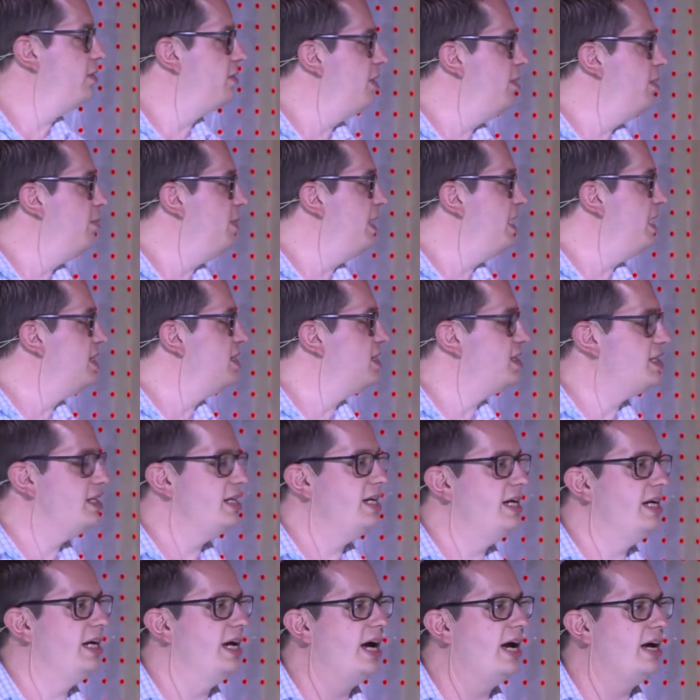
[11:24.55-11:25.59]
our
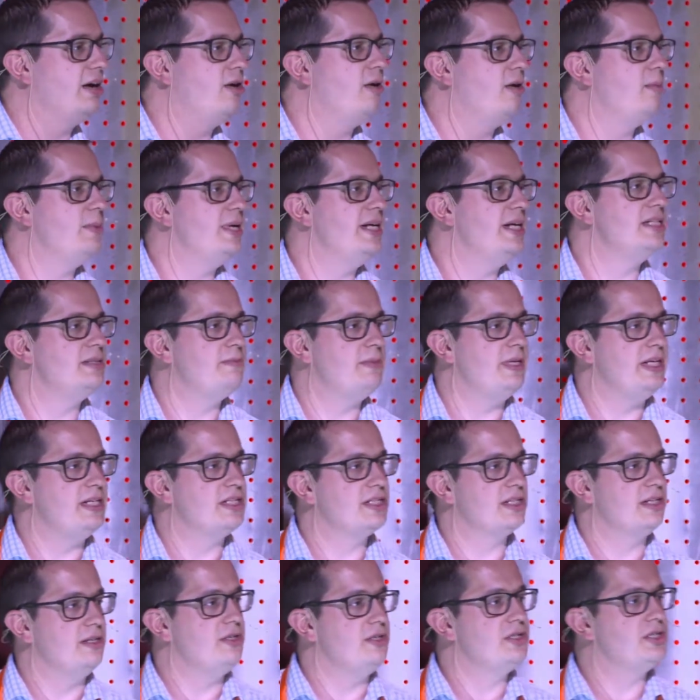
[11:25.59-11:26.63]
B2C and our B2B
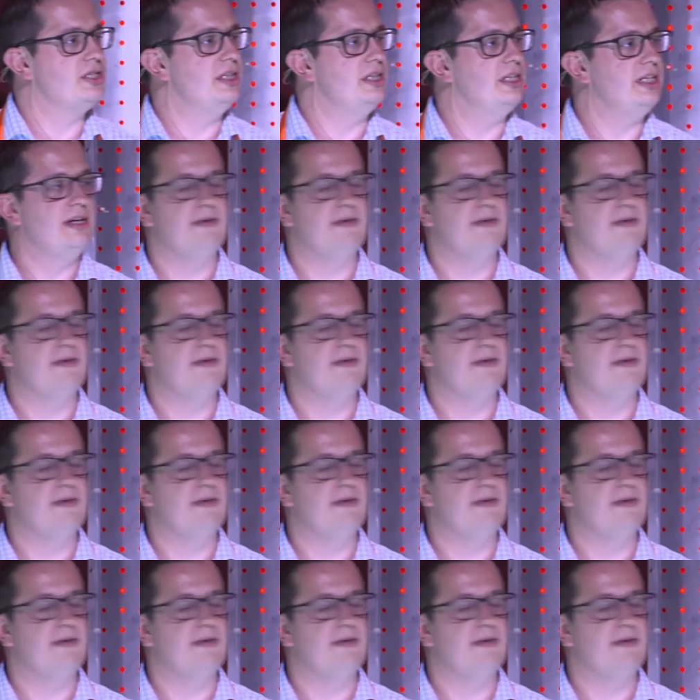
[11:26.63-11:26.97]
solution in the